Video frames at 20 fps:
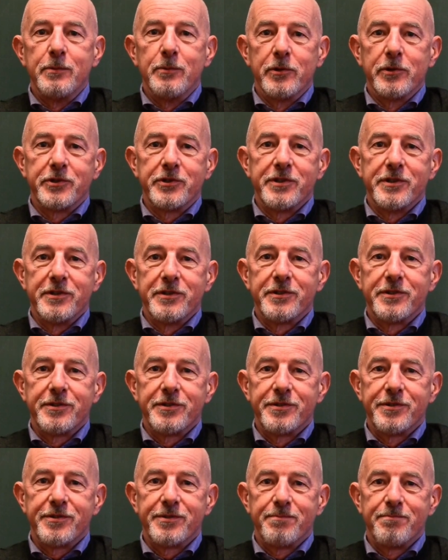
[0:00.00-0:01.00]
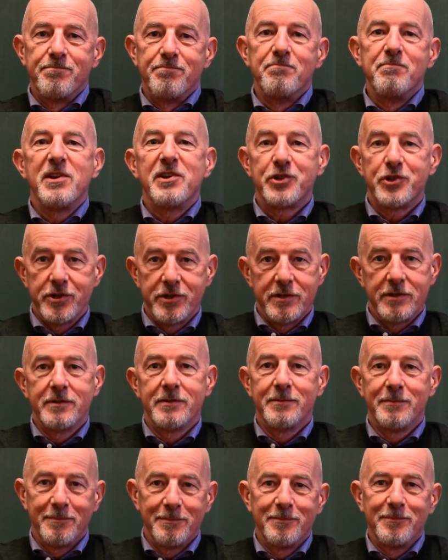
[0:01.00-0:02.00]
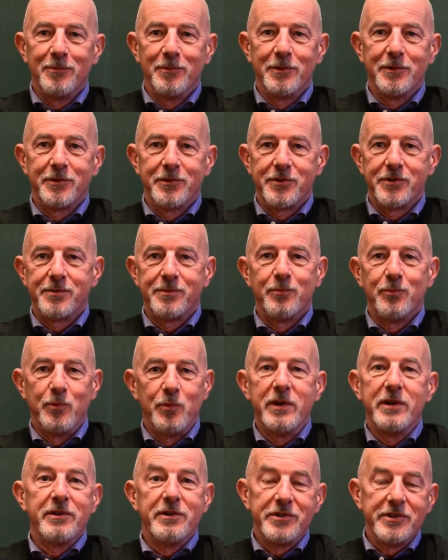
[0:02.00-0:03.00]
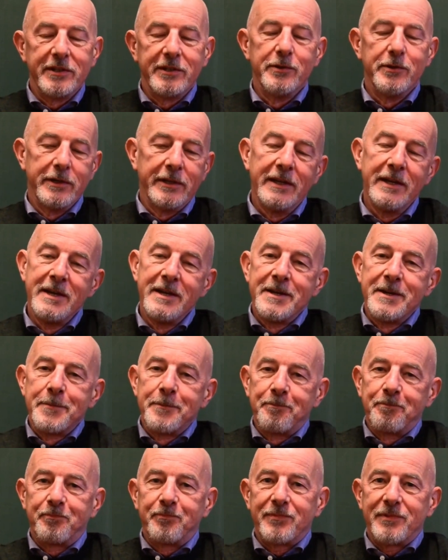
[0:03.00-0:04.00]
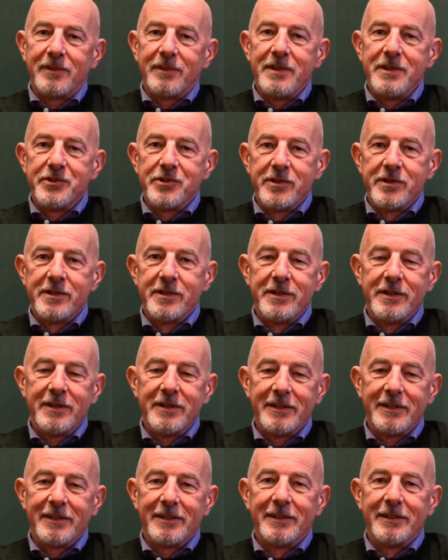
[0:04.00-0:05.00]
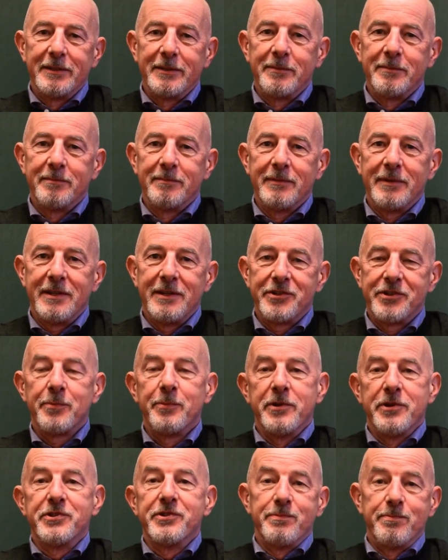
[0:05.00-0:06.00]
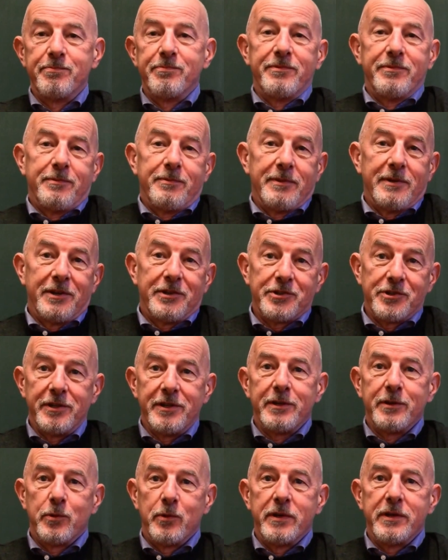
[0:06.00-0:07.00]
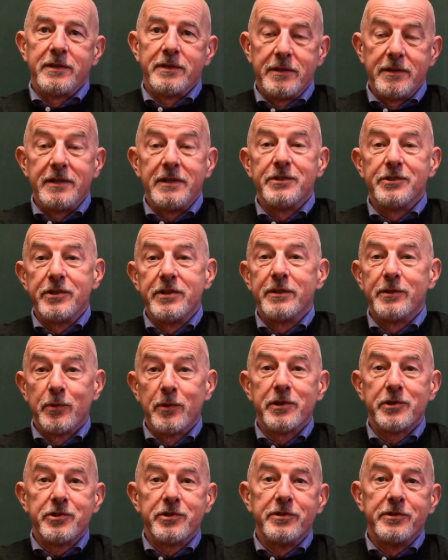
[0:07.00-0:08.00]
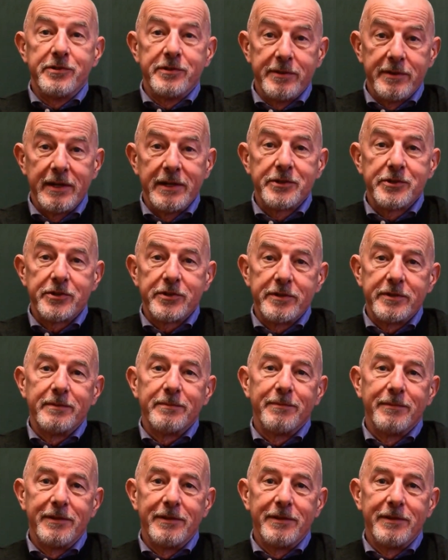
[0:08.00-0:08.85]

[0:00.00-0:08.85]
What's its mission? Where is it going? These are, in some ways, actually quite easy questions to answer.